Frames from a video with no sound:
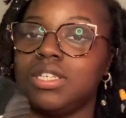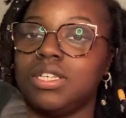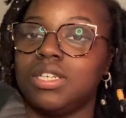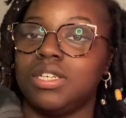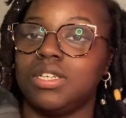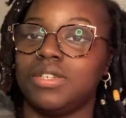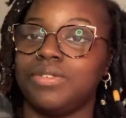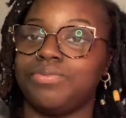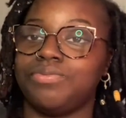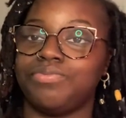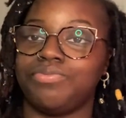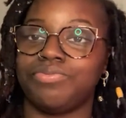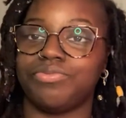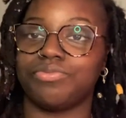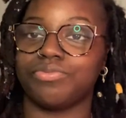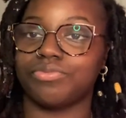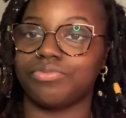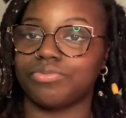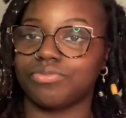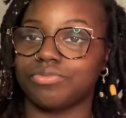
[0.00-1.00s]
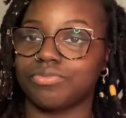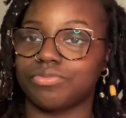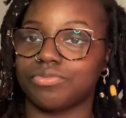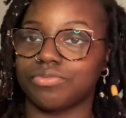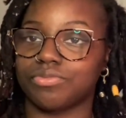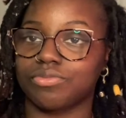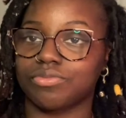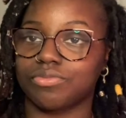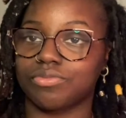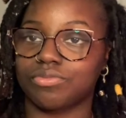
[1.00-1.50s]

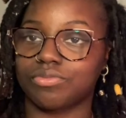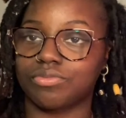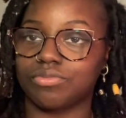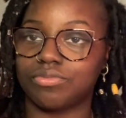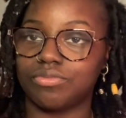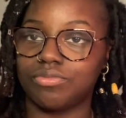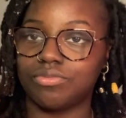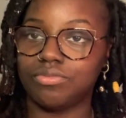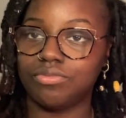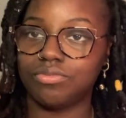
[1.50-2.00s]
No one is speaking in this clip.